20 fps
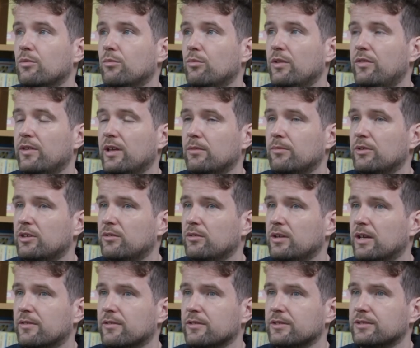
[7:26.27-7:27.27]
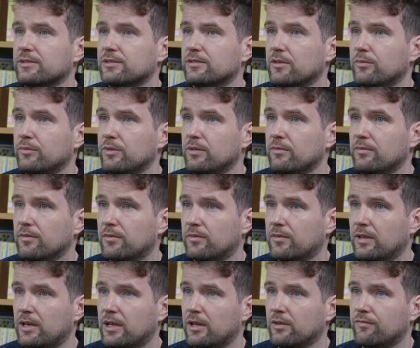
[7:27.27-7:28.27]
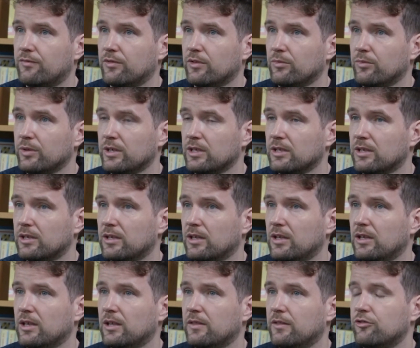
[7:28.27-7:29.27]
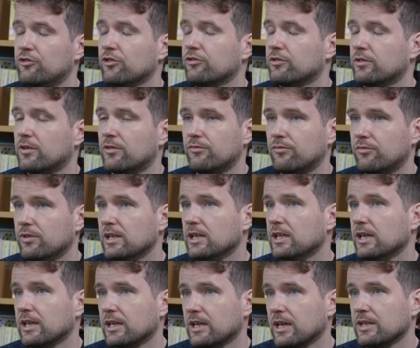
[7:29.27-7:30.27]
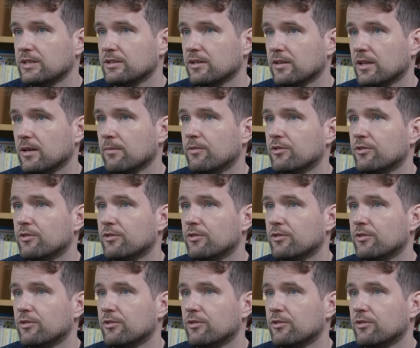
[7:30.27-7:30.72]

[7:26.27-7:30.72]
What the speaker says: with the LbQ lessons that we set out for the week, the children are really engaged in them.